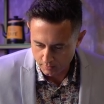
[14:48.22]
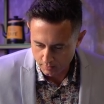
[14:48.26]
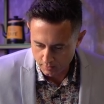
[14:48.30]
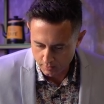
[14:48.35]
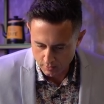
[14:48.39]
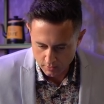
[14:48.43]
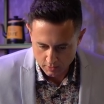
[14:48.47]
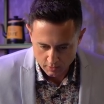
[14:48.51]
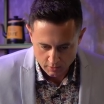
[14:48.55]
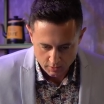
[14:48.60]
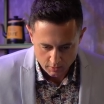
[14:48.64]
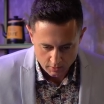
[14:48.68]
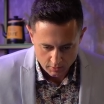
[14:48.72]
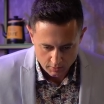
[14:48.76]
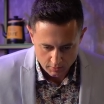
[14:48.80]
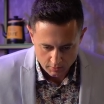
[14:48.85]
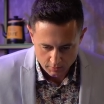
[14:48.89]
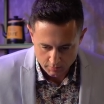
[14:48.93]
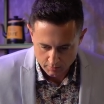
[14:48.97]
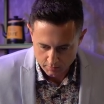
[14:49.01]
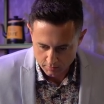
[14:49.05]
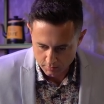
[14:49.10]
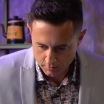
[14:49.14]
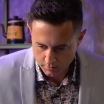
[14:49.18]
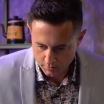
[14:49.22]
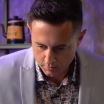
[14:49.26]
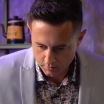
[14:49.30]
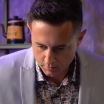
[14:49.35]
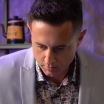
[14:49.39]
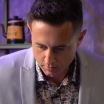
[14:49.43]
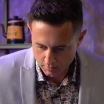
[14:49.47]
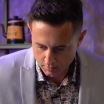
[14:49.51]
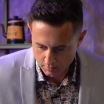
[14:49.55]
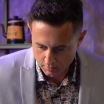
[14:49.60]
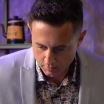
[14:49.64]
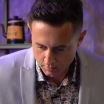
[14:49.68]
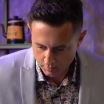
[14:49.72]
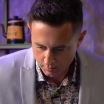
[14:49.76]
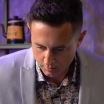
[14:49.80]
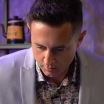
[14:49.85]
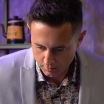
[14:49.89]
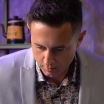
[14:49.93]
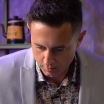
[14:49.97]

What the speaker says: (no one is talking)